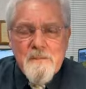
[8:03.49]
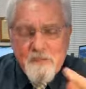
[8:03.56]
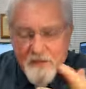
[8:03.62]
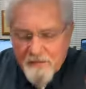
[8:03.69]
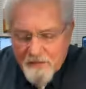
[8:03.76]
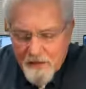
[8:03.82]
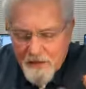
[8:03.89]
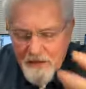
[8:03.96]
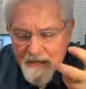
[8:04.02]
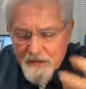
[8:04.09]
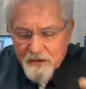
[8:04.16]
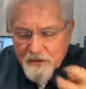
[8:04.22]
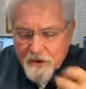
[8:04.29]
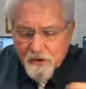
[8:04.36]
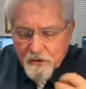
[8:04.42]
And then he
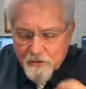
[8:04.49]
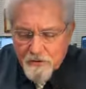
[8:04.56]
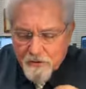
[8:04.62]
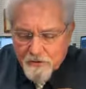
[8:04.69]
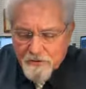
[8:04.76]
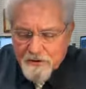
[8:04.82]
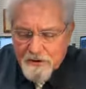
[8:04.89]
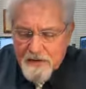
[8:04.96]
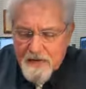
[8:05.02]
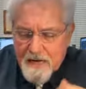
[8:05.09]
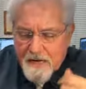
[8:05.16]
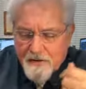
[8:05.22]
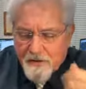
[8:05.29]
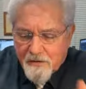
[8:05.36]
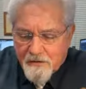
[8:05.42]
concludes.
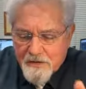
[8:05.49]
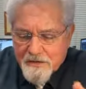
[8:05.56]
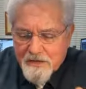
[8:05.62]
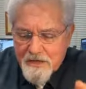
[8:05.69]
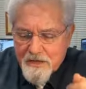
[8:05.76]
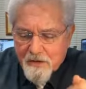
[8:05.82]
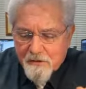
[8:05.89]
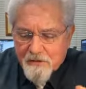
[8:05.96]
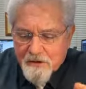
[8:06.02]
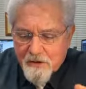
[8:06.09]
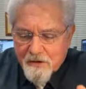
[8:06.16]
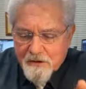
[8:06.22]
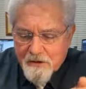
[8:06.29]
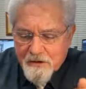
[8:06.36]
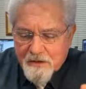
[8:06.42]
And notice he goes
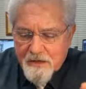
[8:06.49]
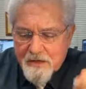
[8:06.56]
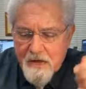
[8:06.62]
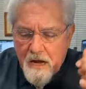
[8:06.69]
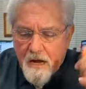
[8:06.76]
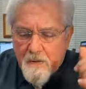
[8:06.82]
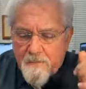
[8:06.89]
on to say,